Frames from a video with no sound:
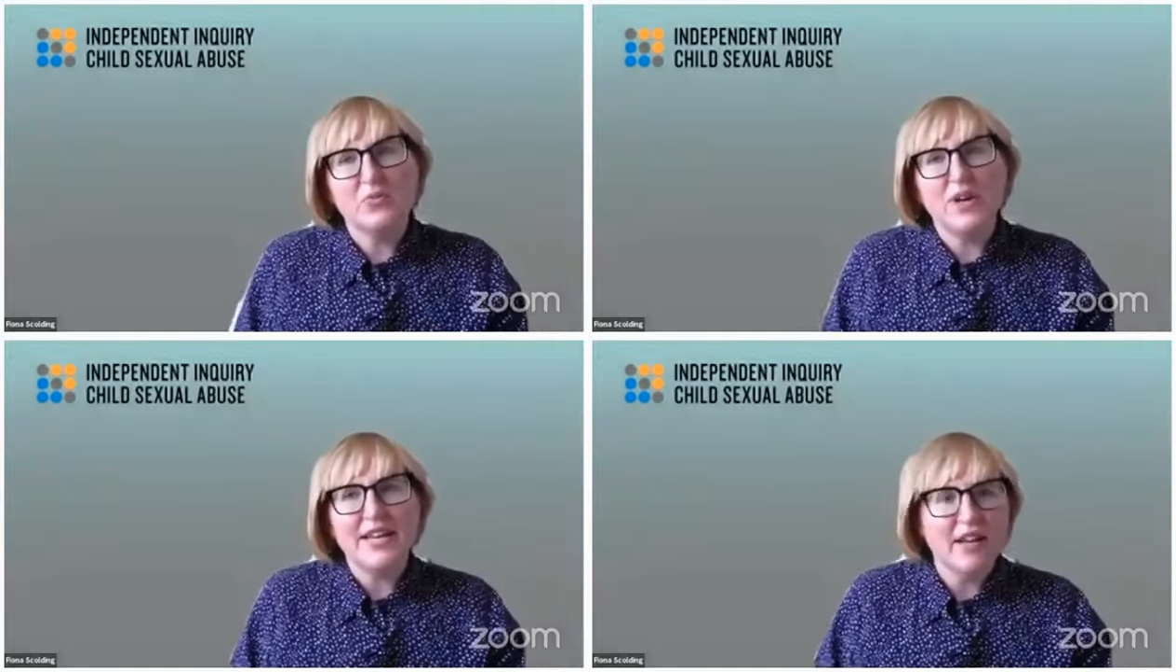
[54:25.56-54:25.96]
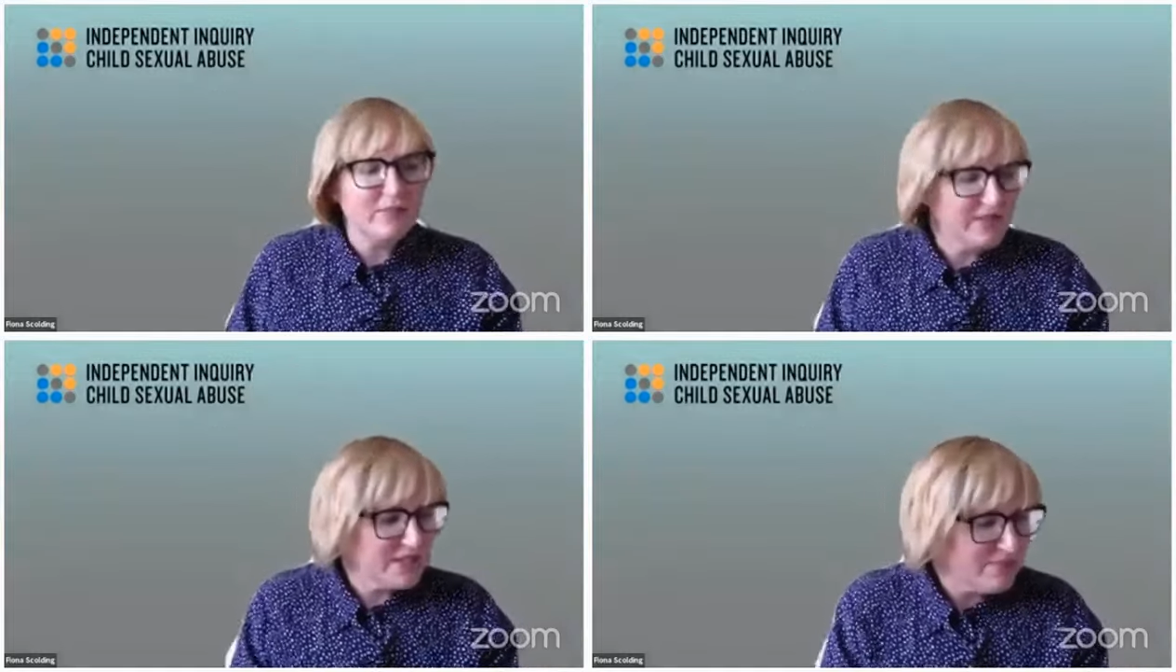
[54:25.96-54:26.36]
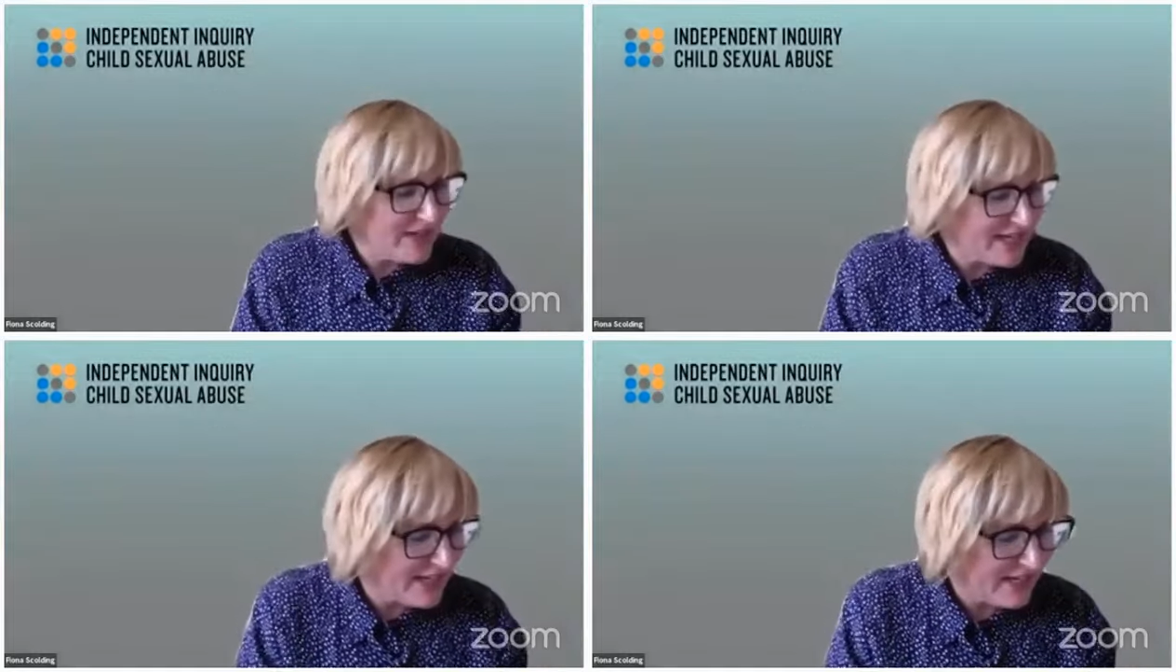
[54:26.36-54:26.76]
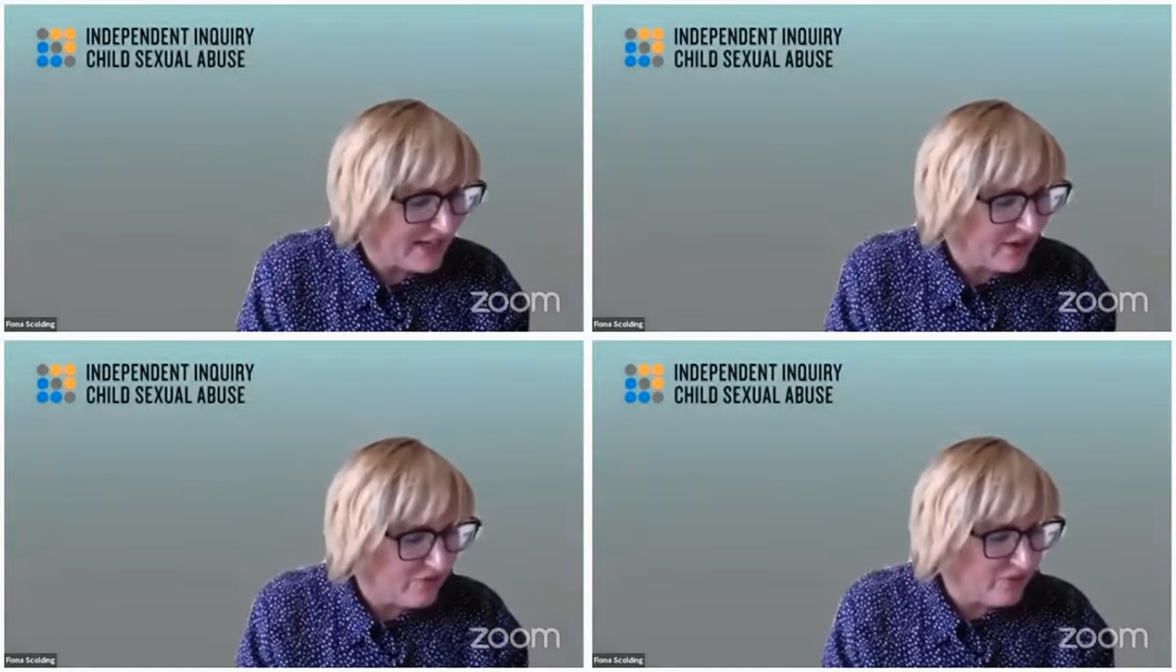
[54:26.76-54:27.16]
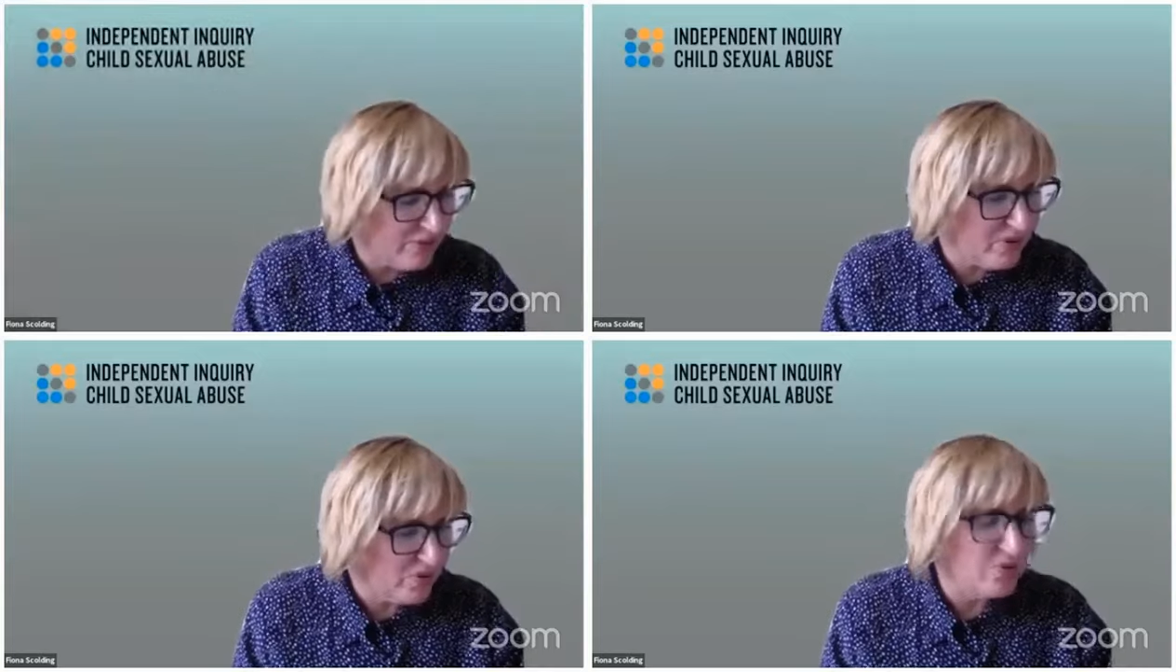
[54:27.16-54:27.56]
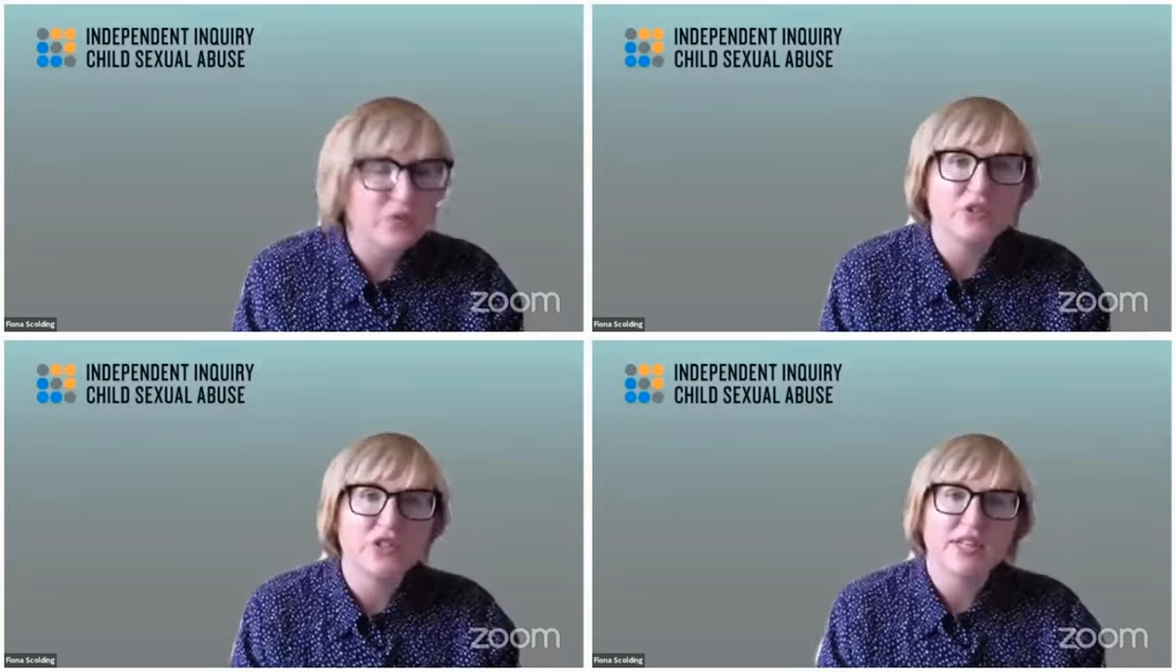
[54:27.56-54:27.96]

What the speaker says: when it comes to making a report,